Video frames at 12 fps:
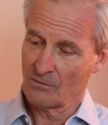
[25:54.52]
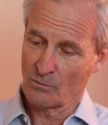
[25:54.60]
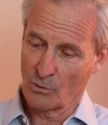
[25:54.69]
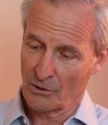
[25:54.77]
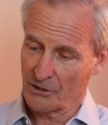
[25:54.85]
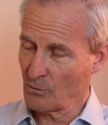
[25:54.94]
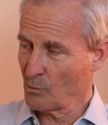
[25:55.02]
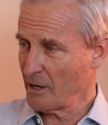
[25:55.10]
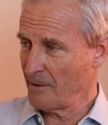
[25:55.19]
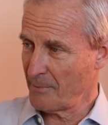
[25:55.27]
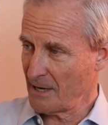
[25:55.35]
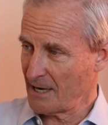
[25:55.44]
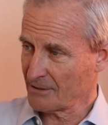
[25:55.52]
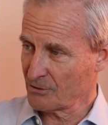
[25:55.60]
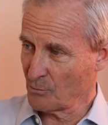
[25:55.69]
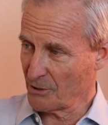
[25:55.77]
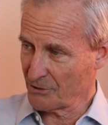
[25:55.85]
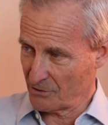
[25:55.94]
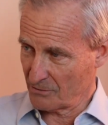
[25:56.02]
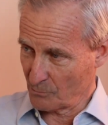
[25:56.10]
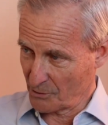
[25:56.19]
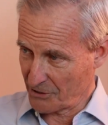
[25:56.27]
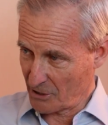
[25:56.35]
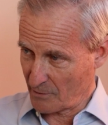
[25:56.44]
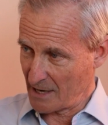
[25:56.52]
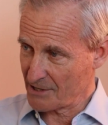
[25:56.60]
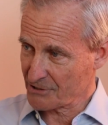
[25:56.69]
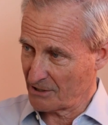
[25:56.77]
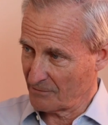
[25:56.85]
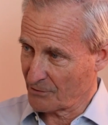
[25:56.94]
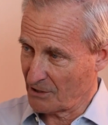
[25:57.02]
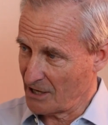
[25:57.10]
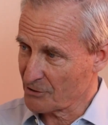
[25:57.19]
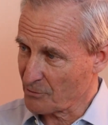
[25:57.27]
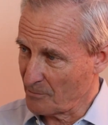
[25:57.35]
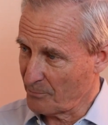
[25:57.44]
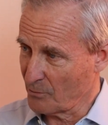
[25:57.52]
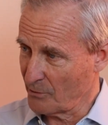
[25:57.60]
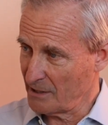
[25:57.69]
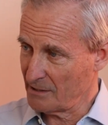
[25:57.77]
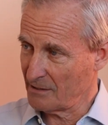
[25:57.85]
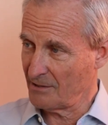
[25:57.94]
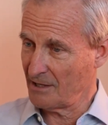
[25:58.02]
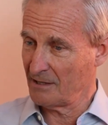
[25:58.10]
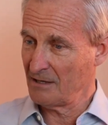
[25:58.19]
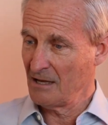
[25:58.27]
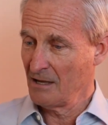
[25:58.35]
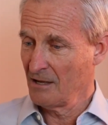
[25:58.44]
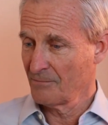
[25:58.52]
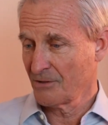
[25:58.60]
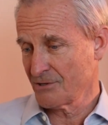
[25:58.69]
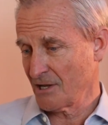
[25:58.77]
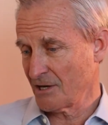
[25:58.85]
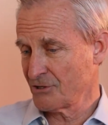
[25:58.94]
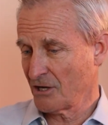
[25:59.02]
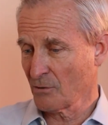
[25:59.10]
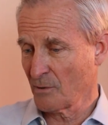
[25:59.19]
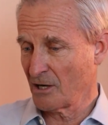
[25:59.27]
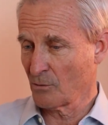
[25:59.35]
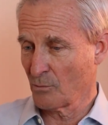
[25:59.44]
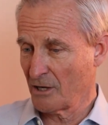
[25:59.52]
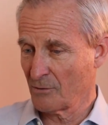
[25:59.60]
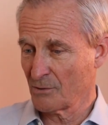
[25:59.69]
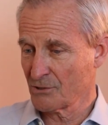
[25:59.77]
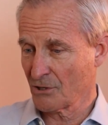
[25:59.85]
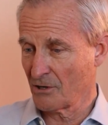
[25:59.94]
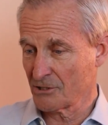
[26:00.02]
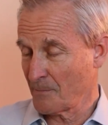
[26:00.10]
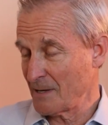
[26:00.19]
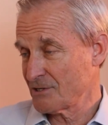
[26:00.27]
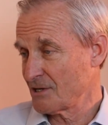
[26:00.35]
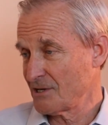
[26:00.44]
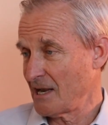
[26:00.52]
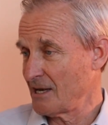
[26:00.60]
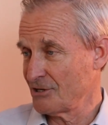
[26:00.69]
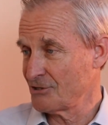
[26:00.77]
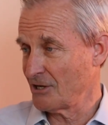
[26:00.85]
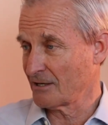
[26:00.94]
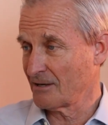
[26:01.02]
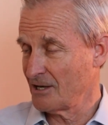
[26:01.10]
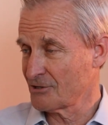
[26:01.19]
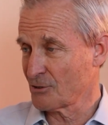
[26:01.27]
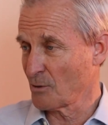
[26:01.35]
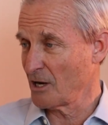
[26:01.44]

work your way back to what they're asking for the entry point. And then does that generate a rate of return? It's a basic sanity check. Is the